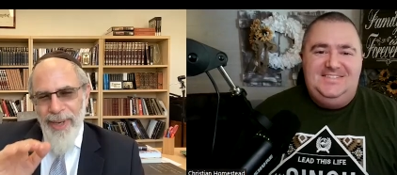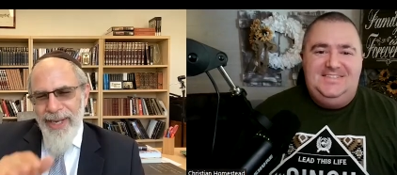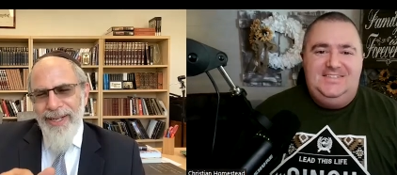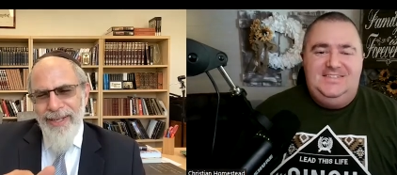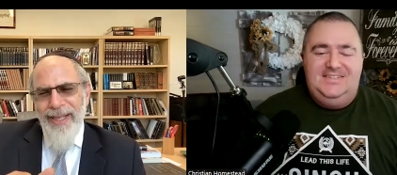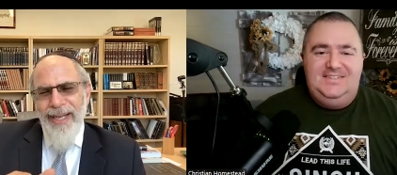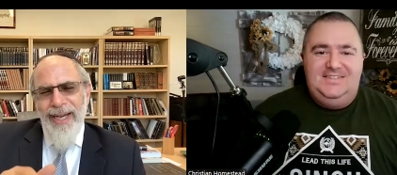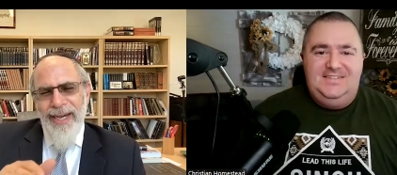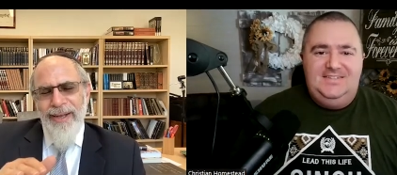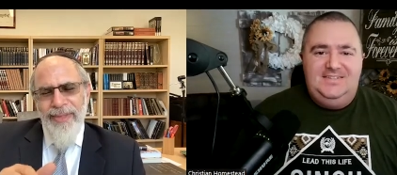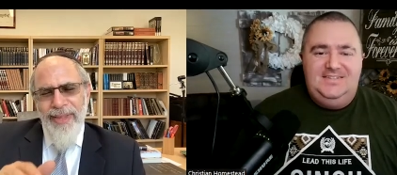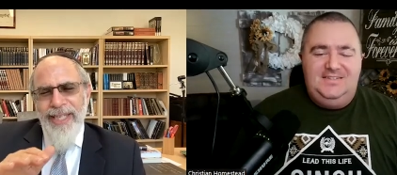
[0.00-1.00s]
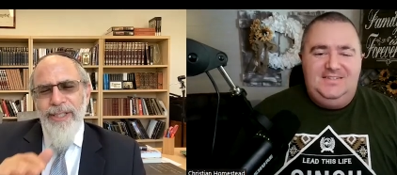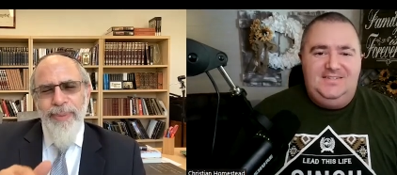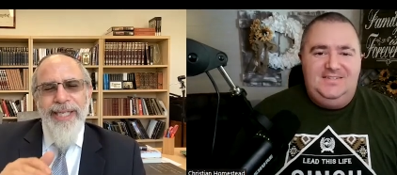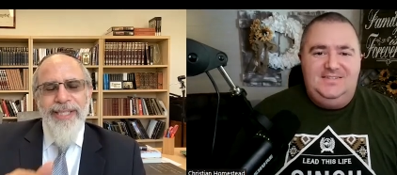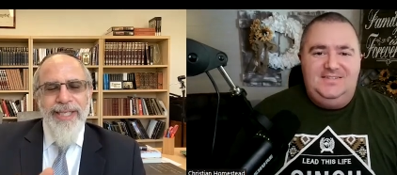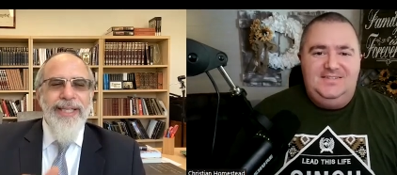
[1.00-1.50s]
Speaker 1: but uh, that's
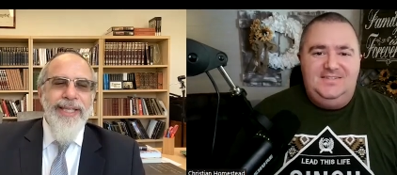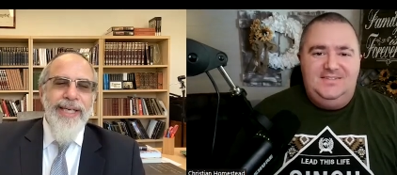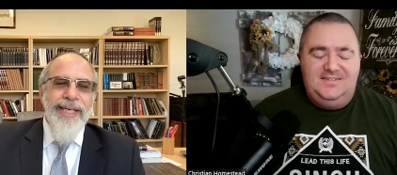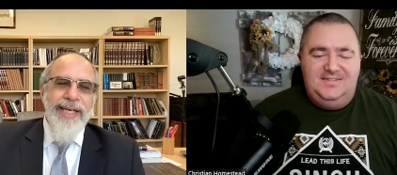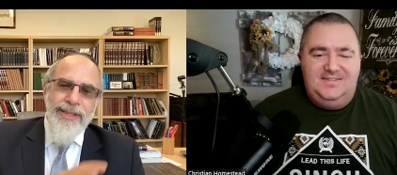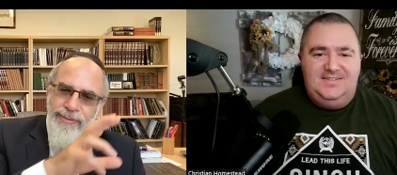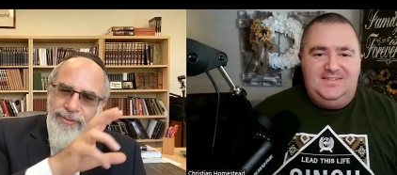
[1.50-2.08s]
basically it.